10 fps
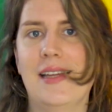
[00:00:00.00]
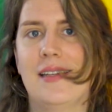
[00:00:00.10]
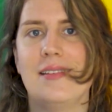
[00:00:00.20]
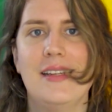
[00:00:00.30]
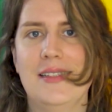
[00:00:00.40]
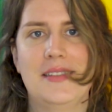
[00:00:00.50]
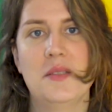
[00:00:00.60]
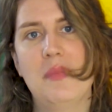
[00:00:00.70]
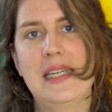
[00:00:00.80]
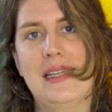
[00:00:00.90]
and
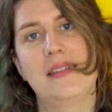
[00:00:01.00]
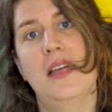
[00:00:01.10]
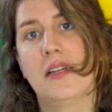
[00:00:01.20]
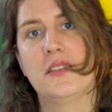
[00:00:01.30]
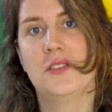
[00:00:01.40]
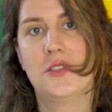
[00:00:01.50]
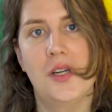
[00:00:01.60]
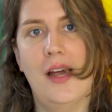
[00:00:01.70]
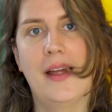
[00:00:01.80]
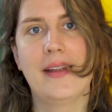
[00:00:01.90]
didn't make it cut and
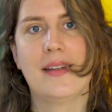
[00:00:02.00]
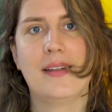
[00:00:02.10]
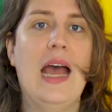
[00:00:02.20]
dry.